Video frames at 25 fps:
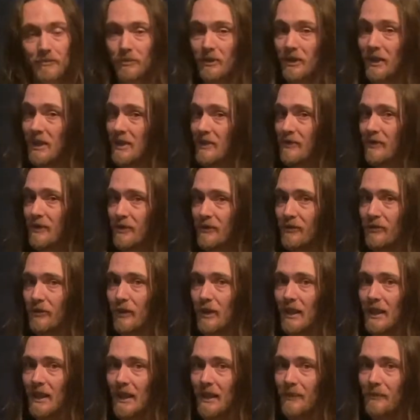please feel
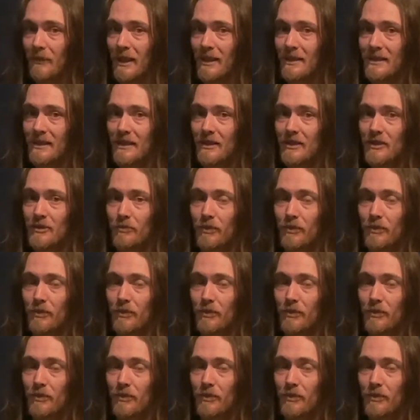free to message